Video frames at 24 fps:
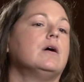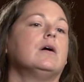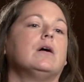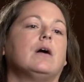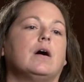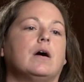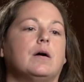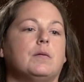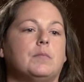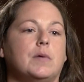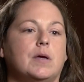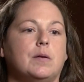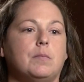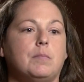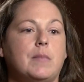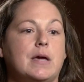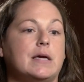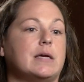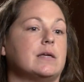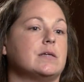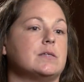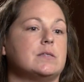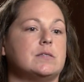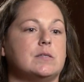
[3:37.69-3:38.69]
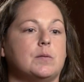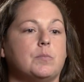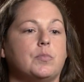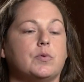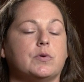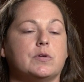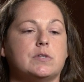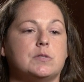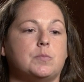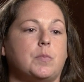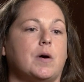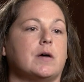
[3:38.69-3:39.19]
and make it as
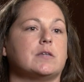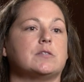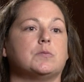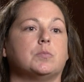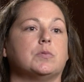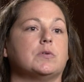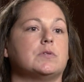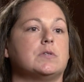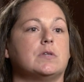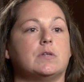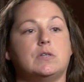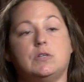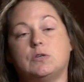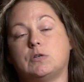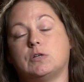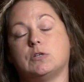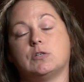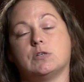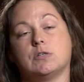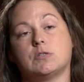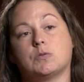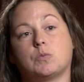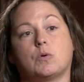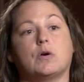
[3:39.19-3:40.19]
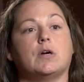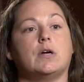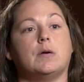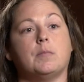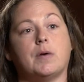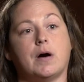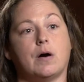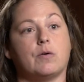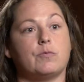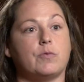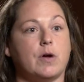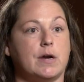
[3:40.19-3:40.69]
simple as possible so that you can just worry
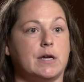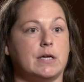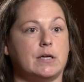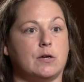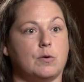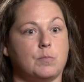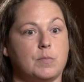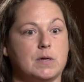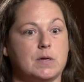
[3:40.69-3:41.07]
about running your